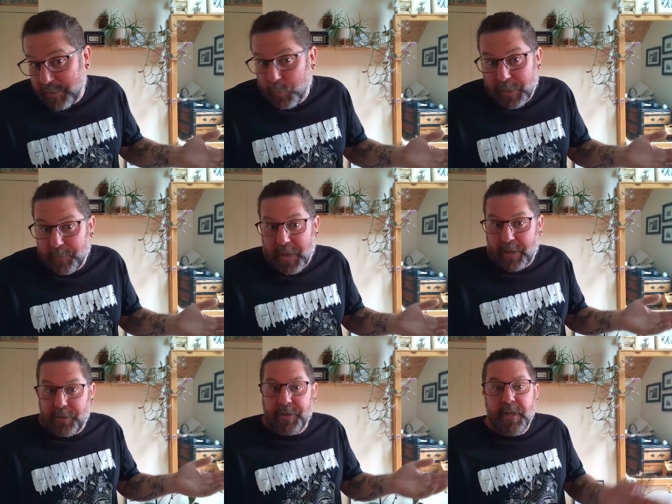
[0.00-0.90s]
when yeah, it
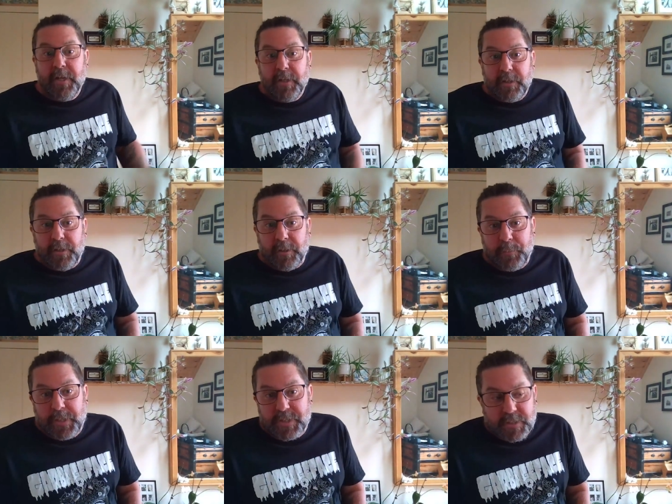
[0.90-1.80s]
mattered, yeah. you know,
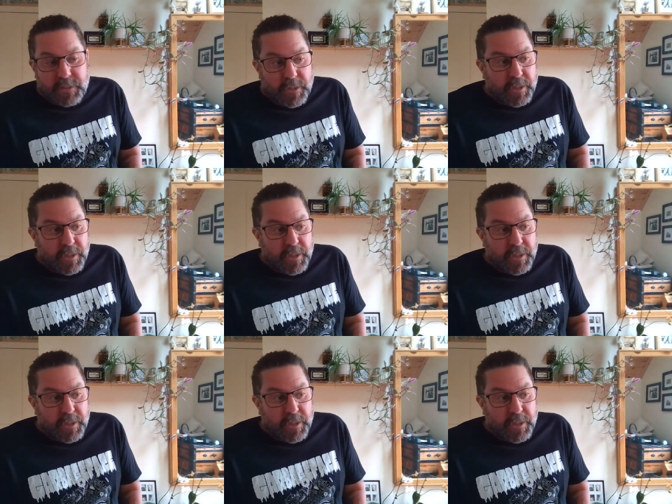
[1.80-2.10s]
because